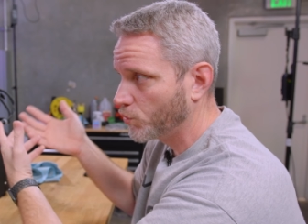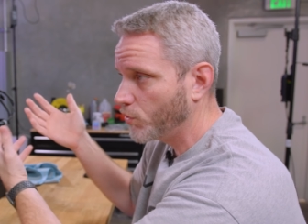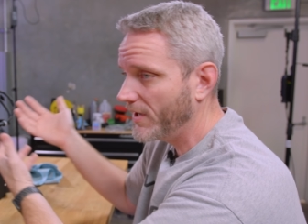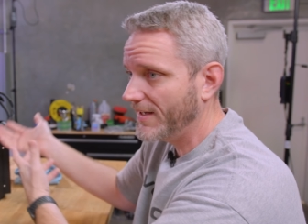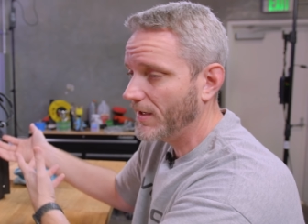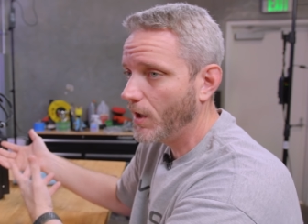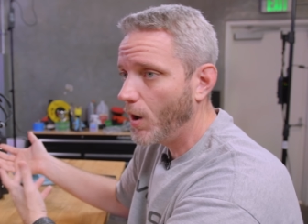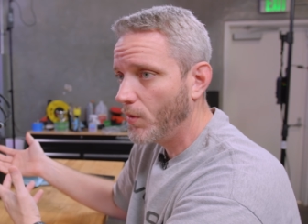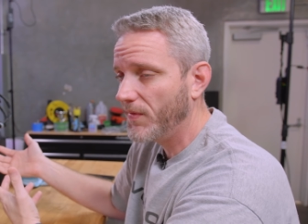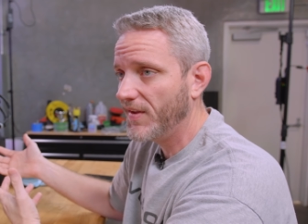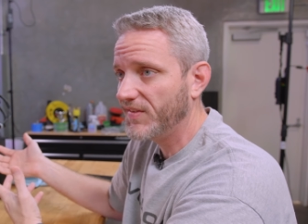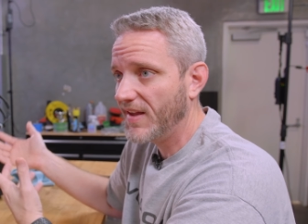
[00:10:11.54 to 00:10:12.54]
ready to go
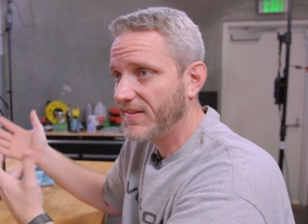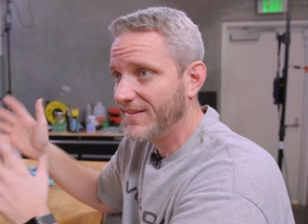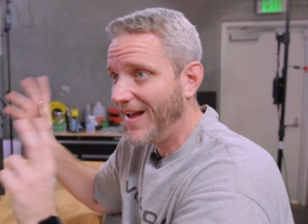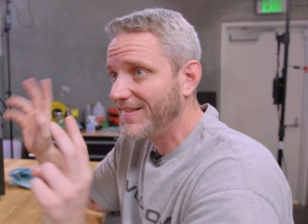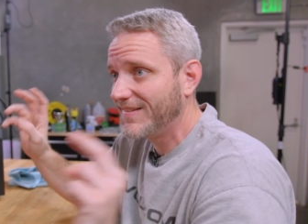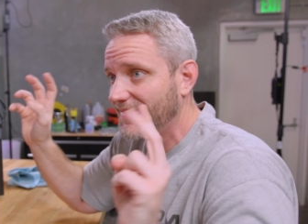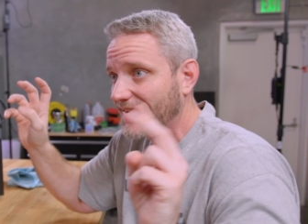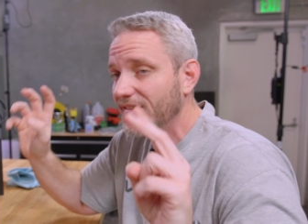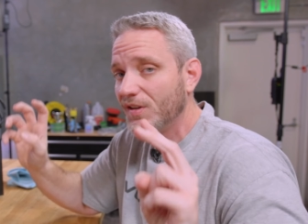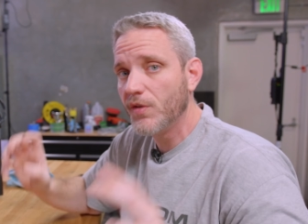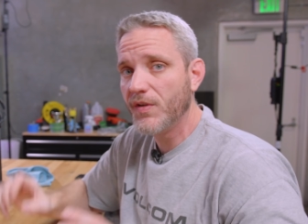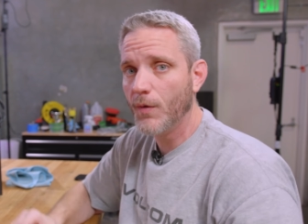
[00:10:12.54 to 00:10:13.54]
with this. That, that's
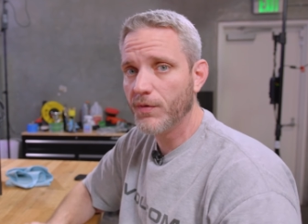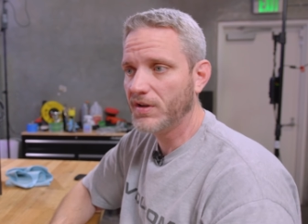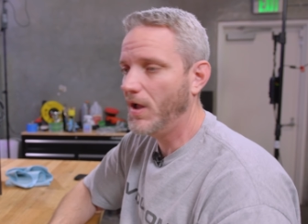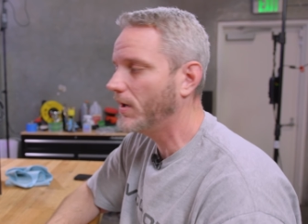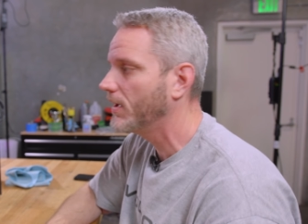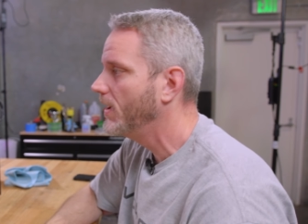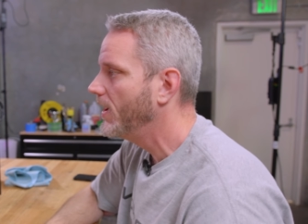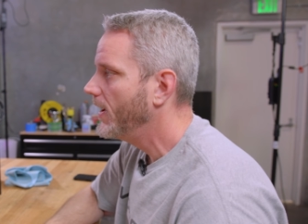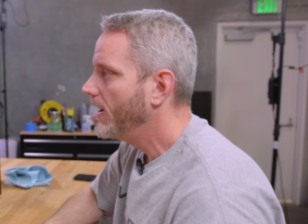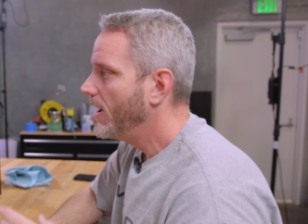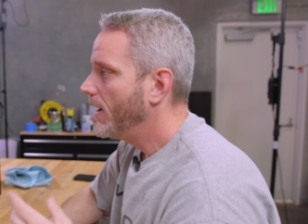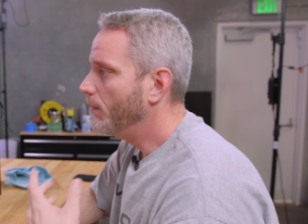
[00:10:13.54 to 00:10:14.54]
considered the overclock.
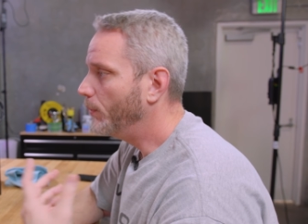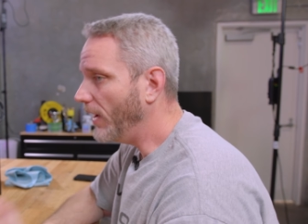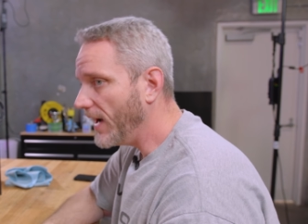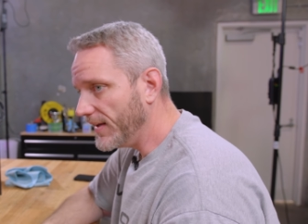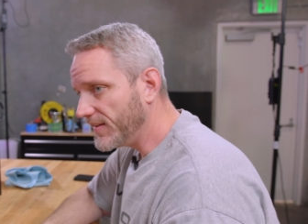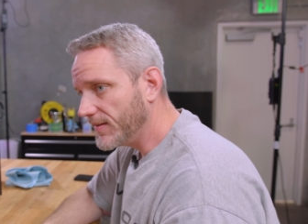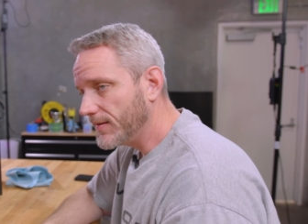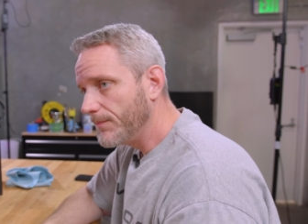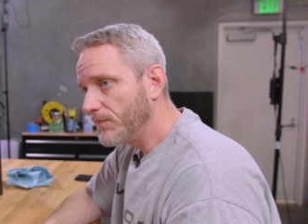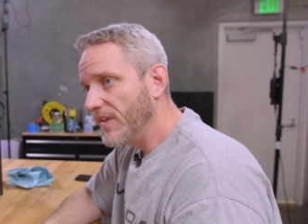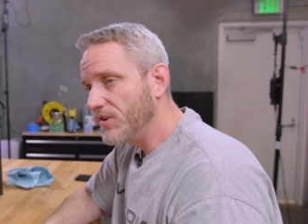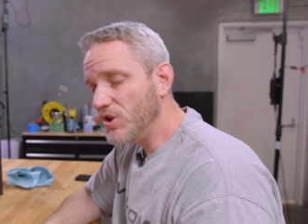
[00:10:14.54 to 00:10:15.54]
But
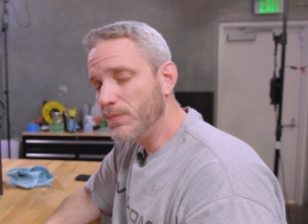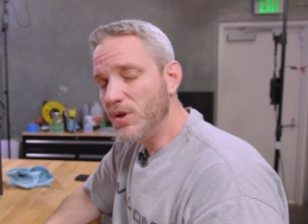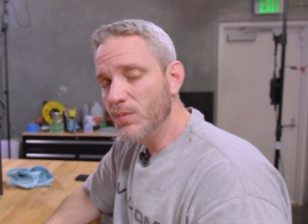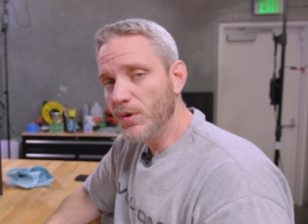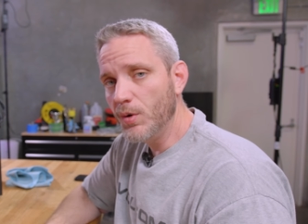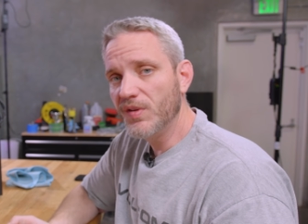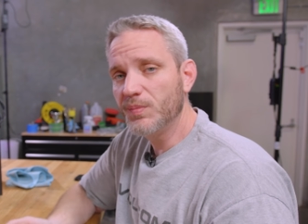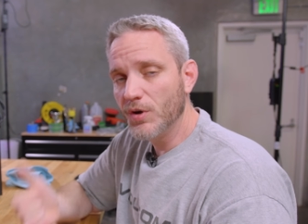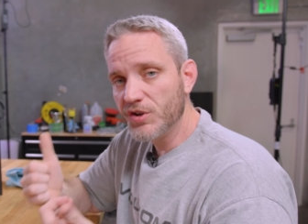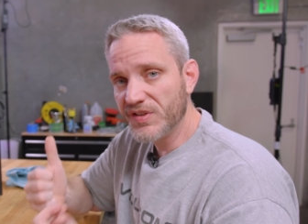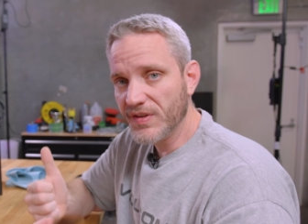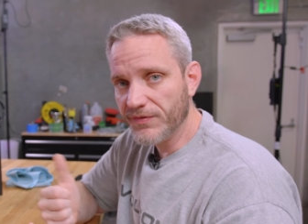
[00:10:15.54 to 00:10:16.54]
GPU boost
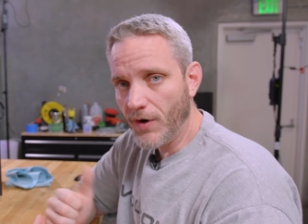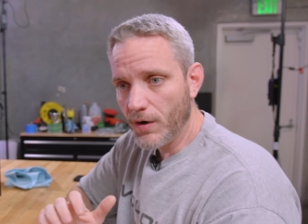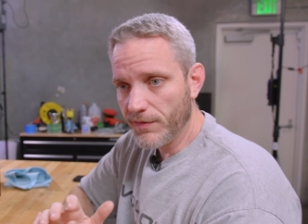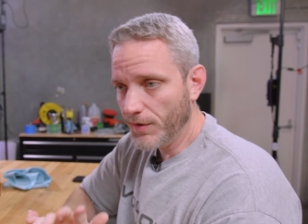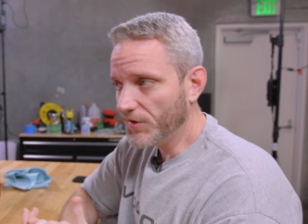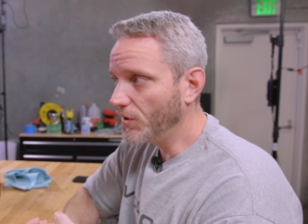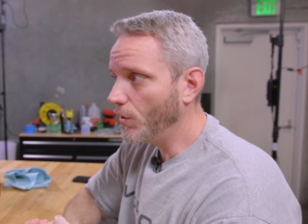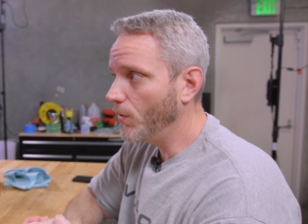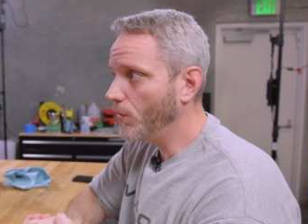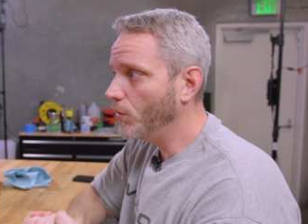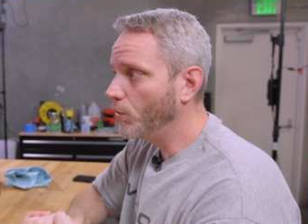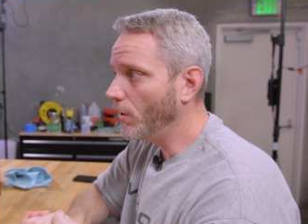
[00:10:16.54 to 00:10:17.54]
pushes it farther.
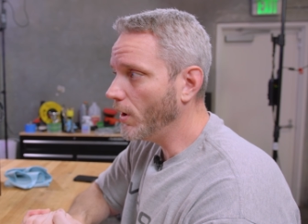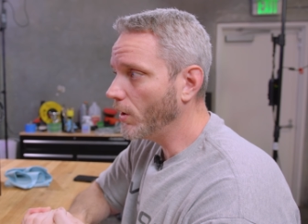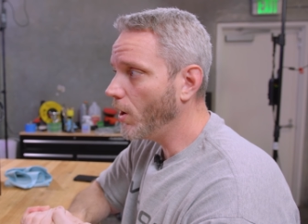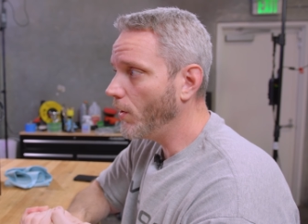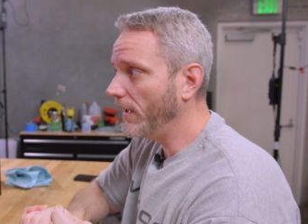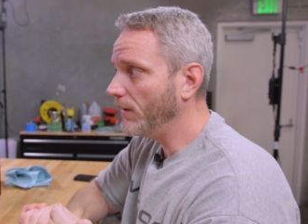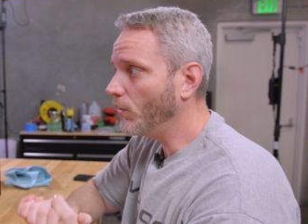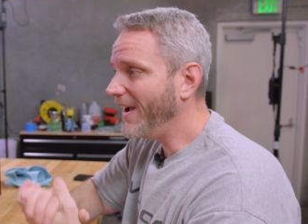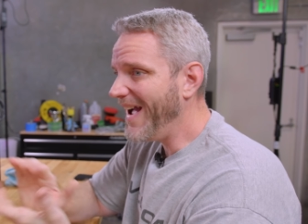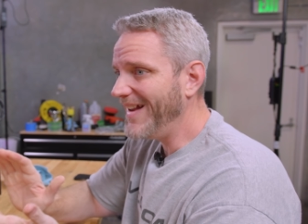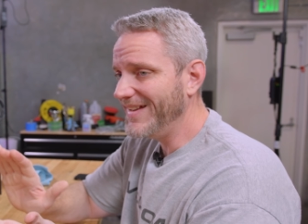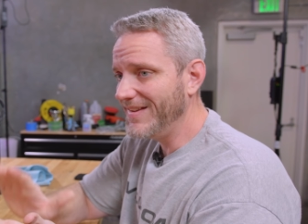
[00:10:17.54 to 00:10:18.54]
So we're going, we're
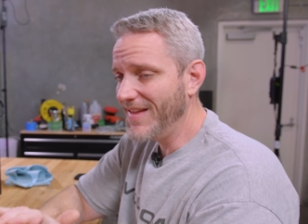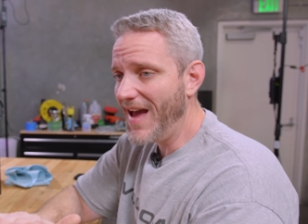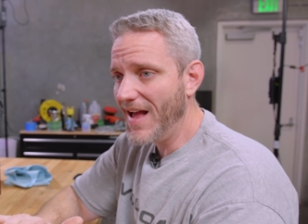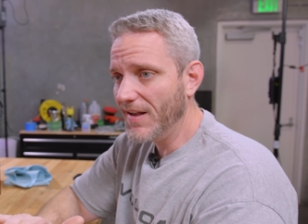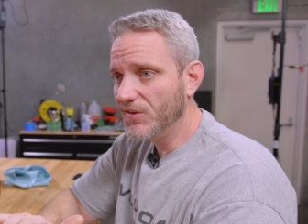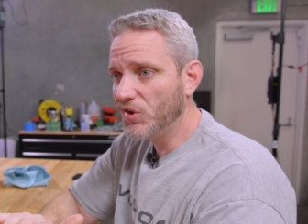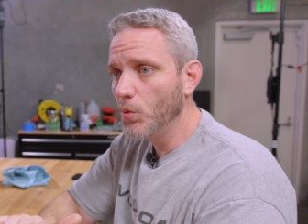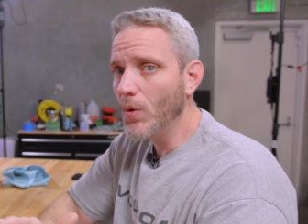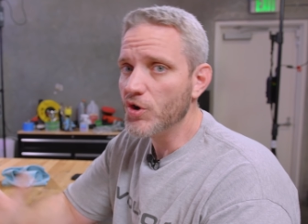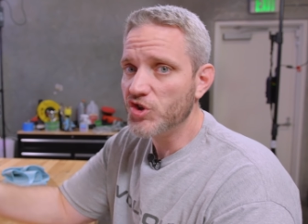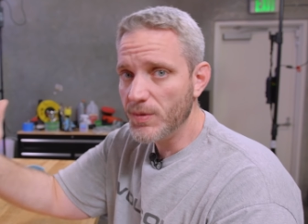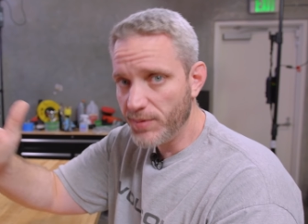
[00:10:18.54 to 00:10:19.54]
adding that to
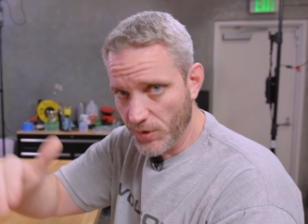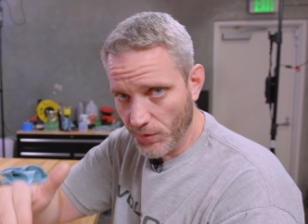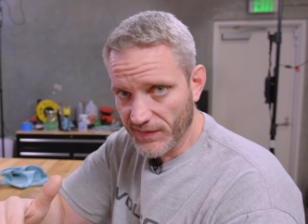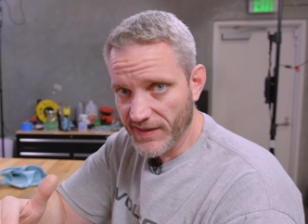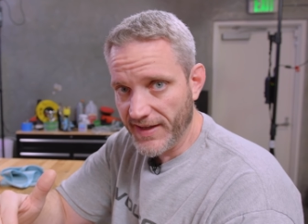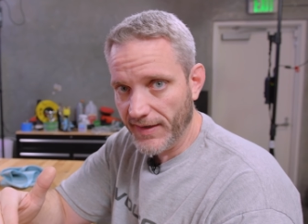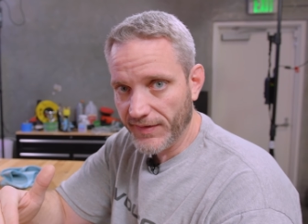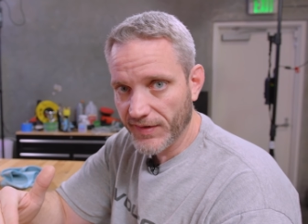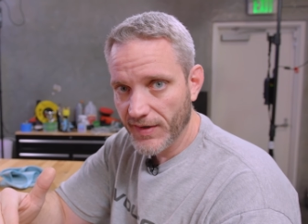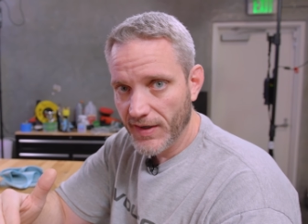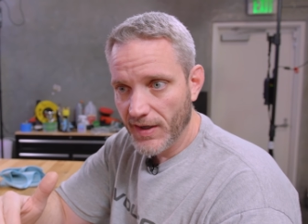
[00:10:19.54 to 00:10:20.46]
where GPUs lands